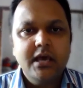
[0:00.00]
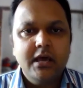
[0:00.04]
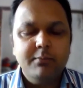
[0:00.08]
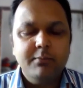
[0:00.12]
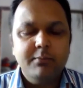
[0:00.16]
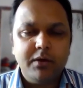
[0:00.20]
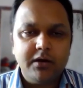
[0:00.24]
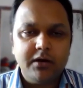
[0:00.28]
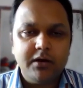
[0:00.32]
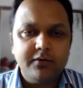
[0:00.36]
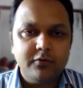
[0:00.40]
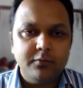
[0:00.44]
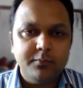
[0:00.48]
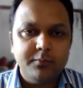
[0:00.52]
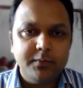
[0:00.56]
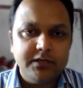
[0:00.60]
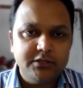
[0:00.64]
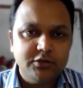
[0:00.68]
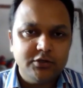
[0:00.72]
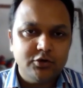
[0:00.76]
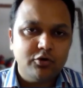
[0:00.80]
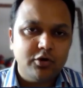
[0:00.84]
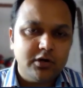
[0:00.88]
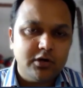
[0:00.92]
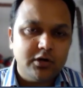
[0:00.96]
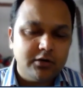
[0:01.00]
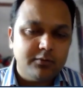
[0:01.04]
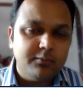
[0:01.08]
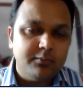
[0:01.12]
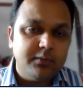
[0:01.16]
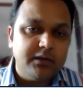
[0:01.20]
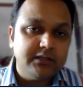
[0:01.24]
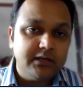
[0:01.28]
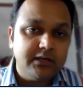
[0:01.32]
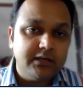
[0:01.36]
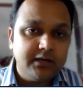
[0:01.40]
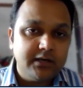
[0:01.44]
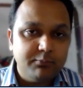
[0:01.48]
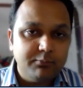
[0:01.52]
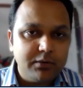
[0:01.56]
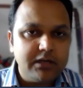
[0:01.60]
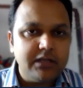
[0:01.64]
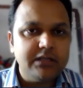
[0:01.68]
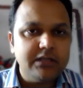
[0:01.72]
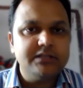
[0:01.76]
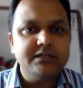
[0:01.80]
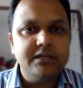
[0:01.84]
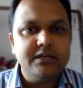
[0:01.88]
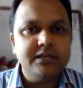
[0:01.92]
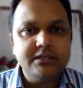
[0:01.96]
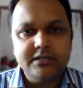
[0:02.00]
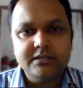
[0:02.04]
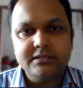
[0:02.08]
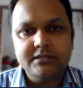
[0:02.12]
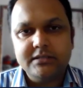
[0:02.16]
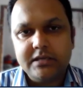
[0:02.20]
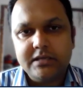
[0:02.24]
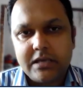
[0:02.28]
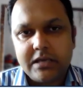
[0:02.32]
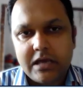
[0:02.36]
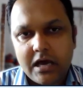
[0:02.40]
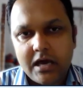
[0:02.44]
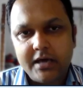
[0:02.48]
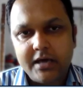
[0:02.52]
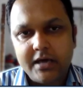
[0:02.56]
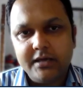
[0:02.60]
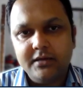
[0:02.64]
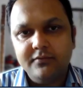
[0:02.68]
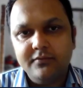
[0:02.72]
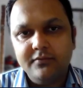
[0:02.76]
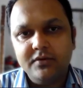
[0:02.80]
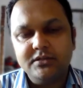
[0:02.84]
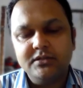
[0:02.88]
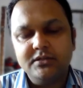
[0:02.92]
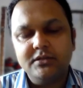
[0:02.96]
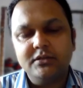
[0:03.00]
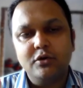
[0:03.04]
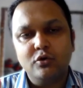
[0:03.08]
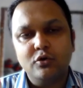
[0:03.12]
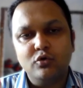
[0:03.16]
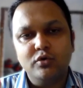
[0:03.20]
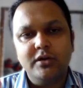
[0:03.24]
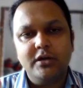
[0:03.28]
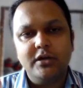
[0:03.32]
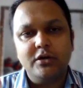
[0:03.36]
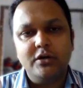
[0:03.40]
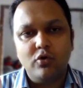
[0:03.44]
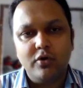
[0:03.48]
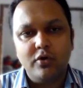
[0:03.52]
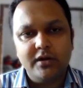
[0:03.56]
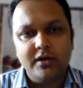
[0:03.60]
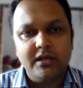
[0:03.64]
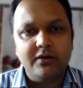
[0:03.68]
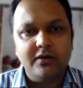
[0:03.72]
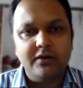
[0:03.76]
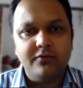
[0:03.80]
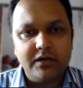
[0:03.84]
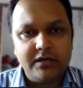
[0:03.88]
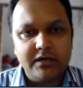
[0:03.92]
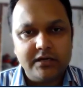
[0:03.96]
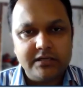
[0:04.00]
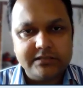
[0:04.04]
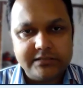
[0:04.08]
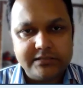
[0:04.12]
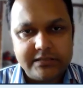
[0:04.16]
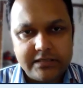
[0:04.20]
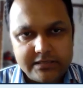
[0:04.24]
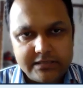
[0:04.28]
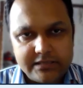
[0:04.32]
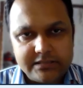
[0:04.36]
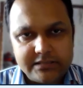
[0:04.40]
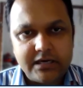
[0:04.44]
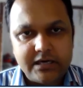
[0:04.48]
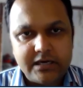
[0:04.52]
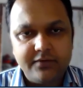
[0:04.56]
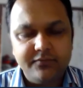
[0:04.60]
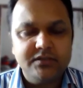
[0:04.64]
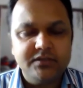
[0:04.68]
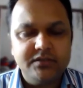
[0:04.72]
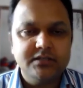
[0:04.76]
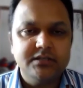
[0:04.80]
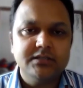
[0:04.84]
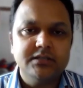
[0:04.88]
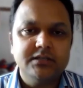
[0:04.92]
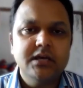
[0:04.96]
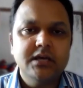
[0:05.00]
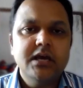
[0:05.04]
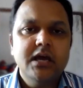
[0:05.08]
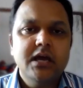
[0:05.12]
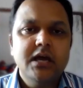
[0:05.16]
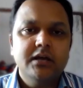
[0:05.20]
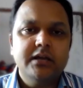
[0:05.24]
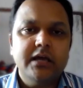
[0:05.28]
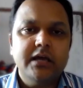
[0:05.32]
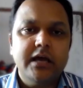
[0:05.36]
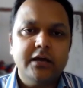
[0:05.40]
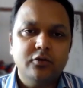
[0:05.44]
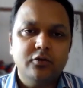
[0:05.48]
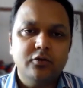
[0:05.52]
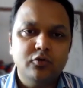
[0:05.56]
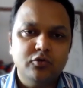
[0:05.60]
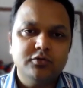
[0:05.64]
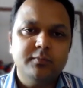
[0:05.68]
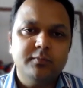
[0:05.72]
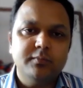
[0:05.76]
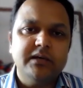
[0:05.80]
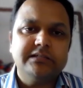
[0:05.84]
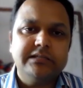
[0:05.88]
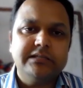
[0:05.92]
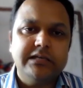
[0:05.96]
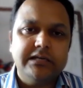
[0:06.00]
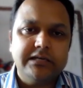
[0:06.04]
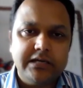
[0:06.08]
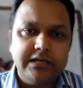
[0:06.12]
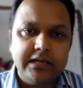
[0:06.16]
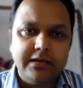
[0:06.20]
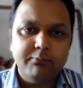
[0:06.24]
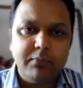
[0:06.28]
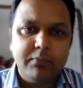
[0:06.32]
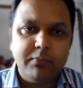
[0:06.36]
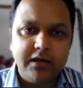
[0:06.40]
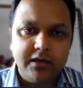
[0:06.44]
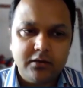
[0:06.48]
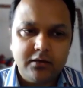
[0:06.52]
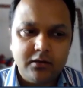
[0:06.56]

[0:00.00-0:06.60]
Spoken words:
Apart from angiokeratoma, the typical changes in eye, which included cornea verticillata, which is diagnosed by slit lamp